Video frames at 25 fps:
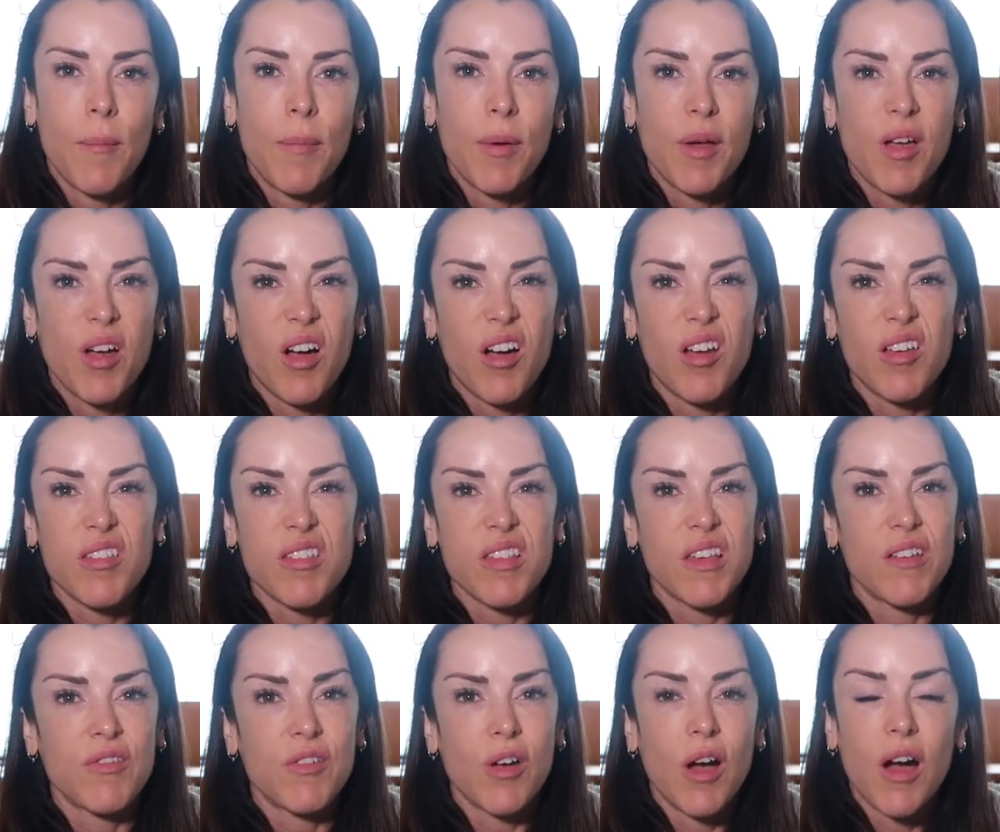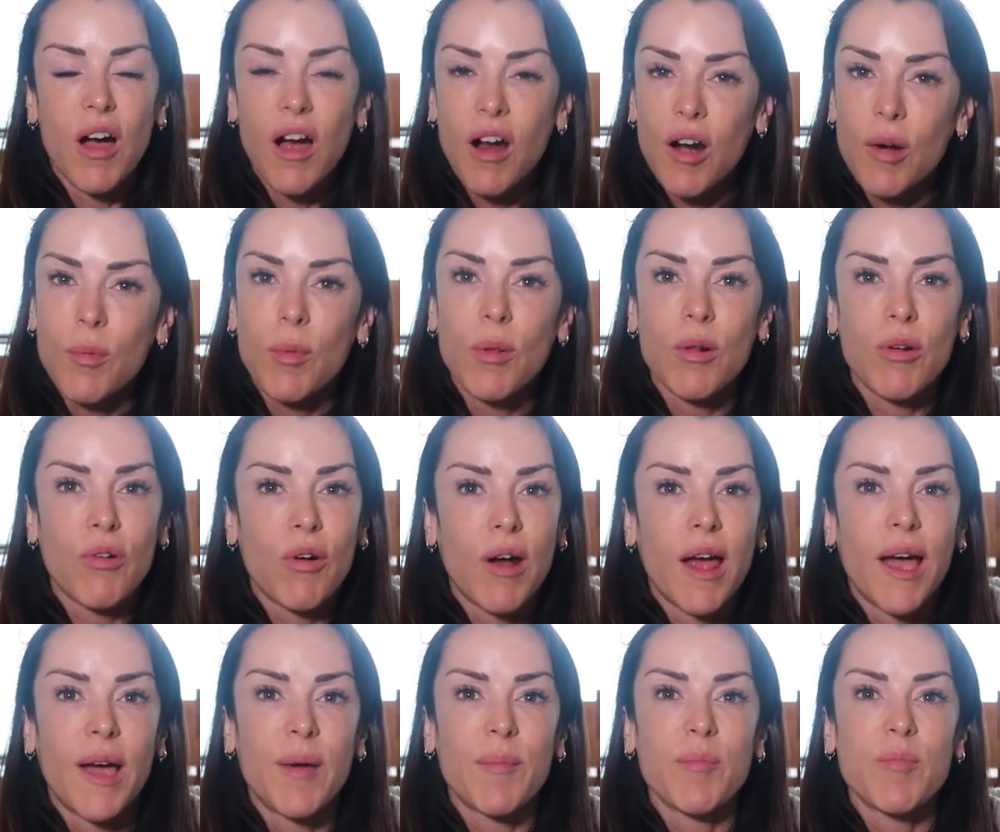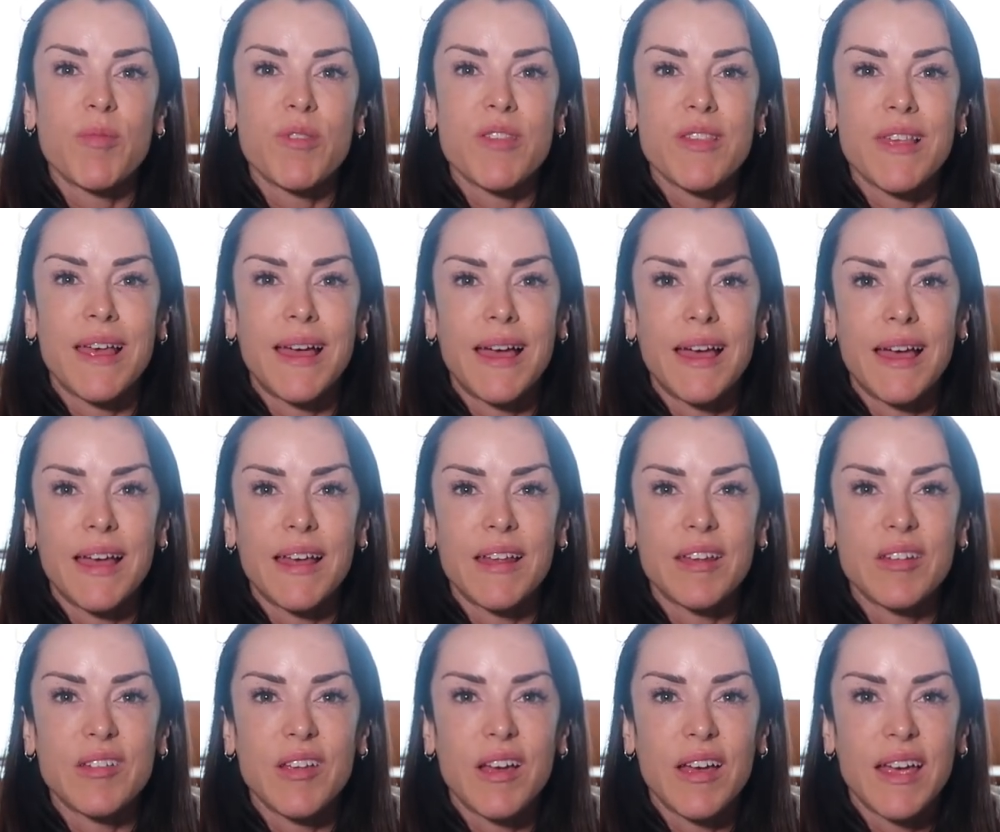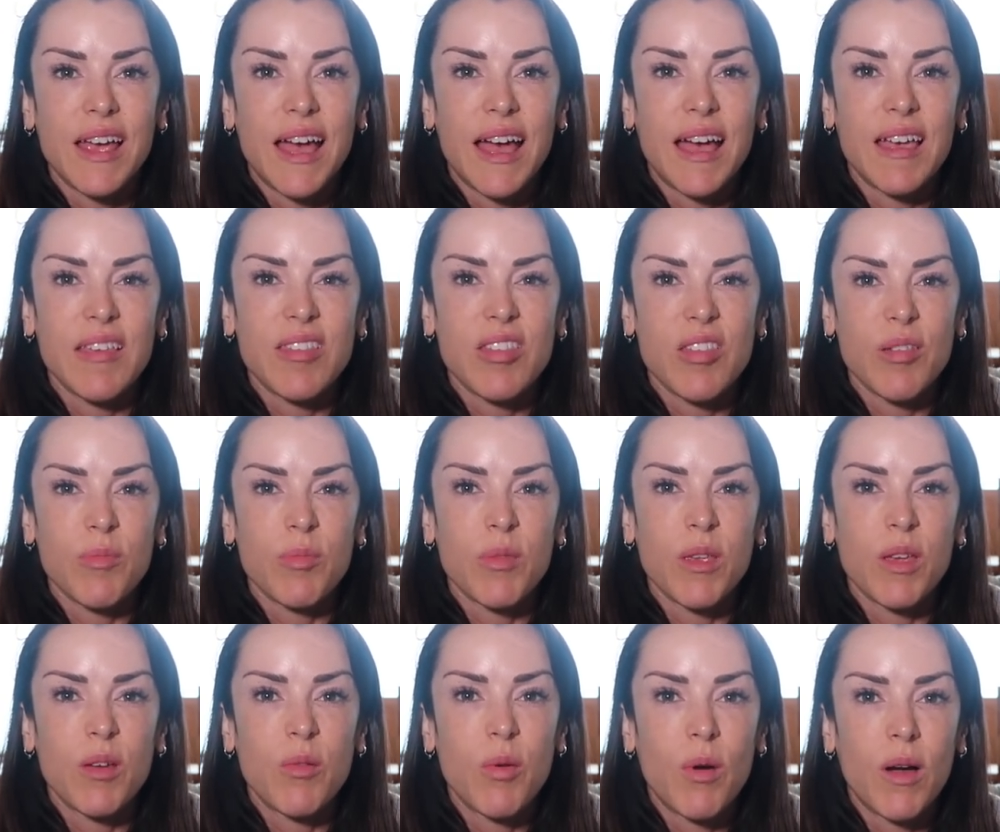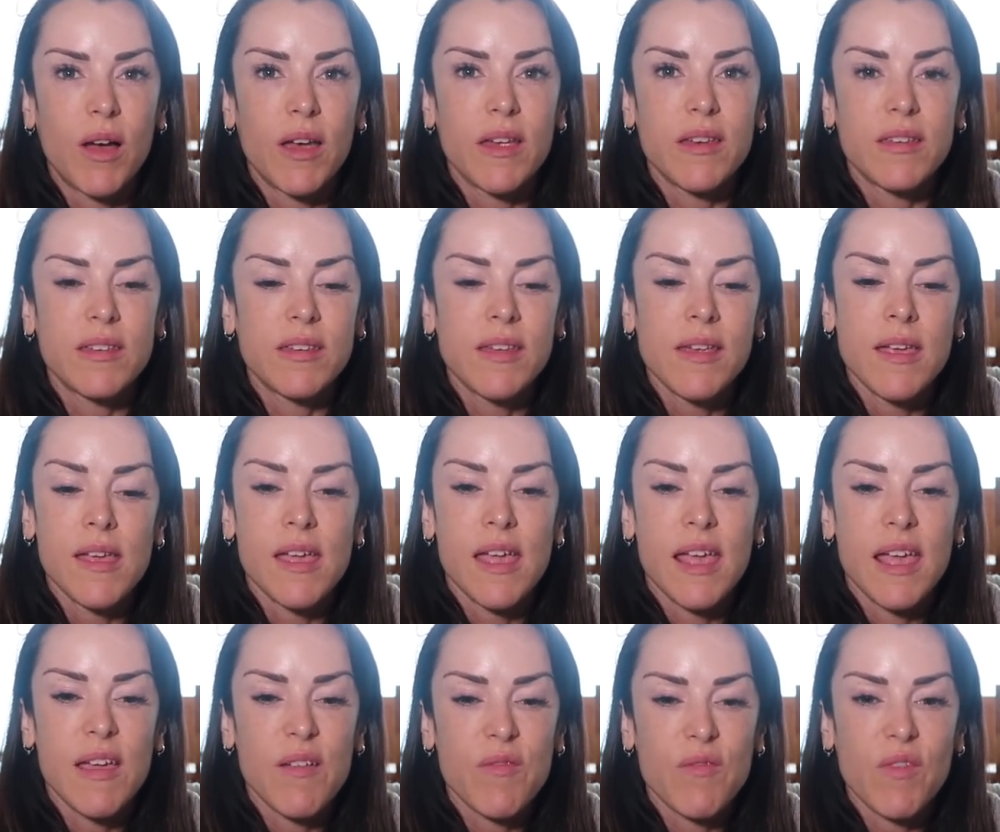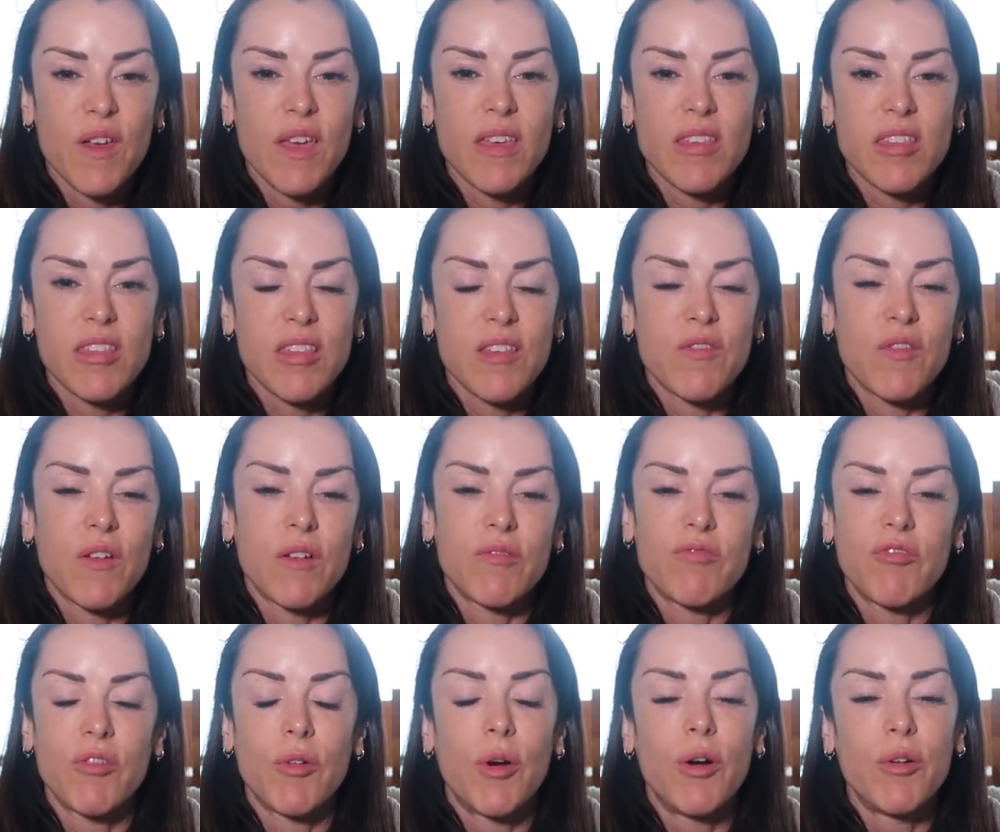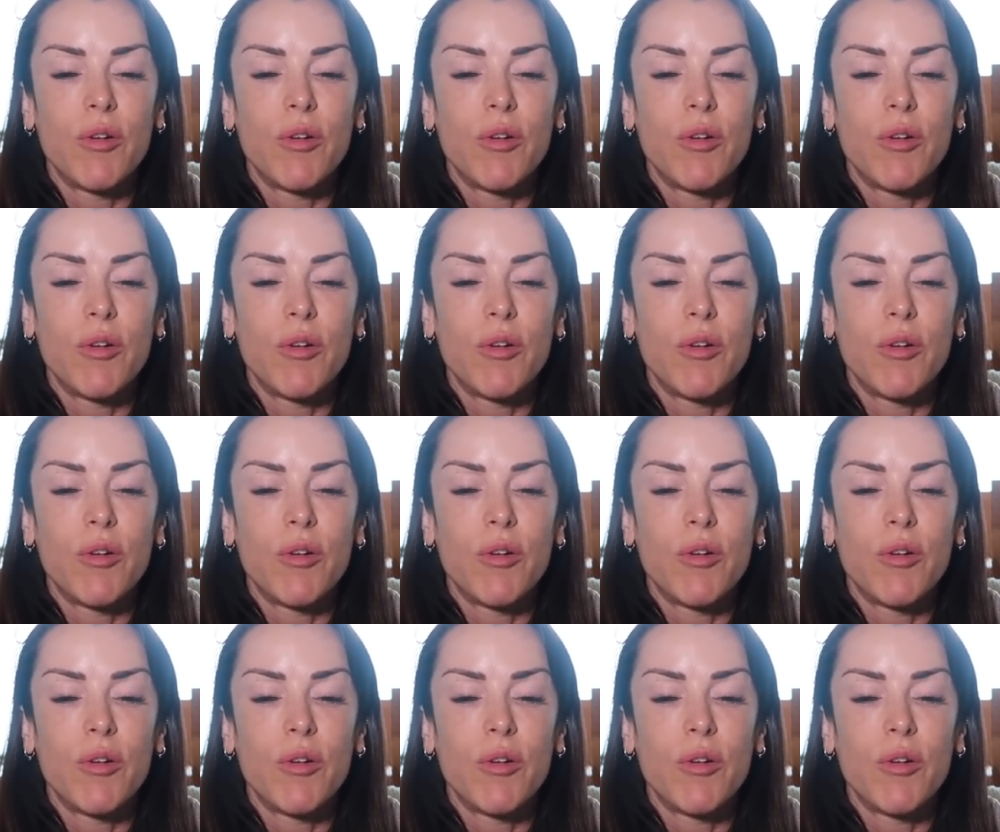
because I've got horrible cramps and I had something quite invasive and